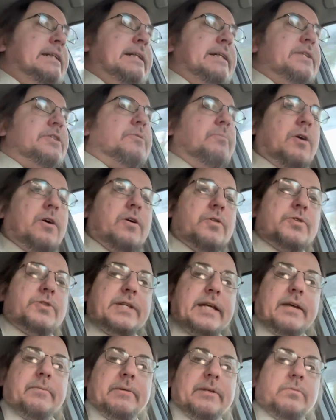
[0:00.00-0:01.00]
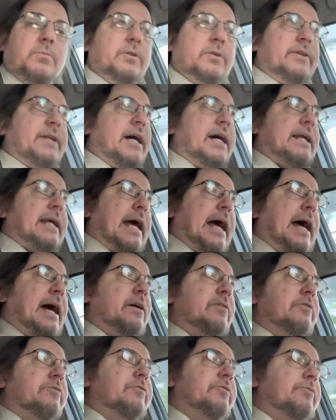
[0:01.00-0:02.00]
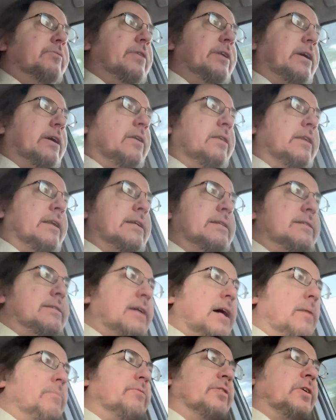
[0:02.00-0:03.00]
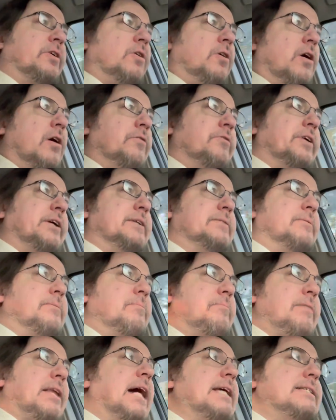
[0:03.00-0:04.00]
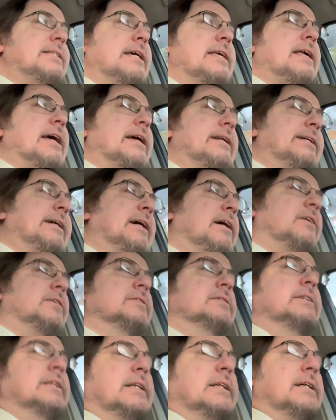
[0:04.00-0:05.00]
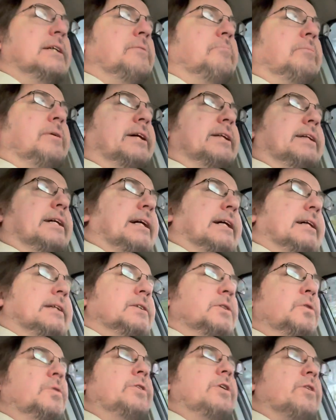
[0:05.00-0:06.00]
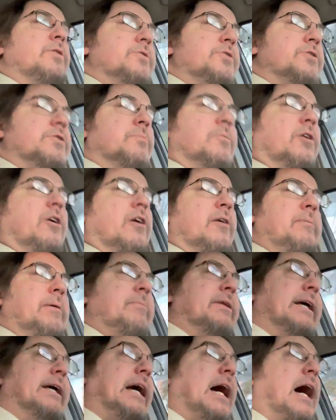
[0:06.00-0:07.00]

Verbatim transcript: tomorrow's segment will not have the, stop for coffee. I say that now, but uh, who knows? Tomorrow I may be like,